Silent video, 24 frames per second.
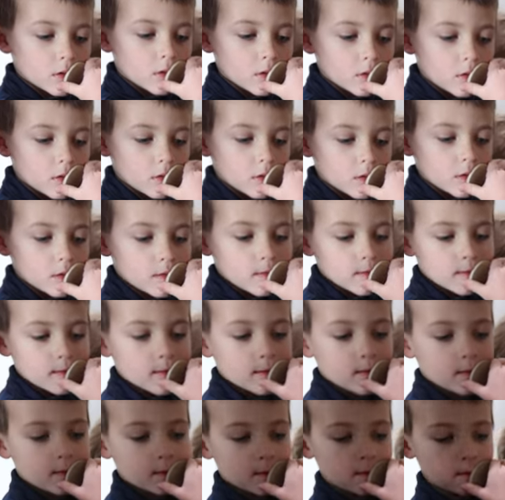How do you,
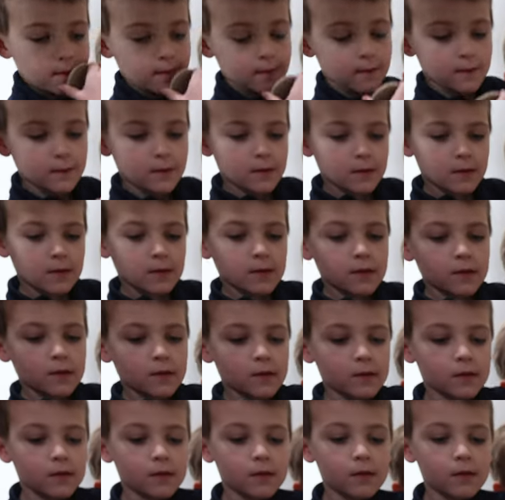could you refire it?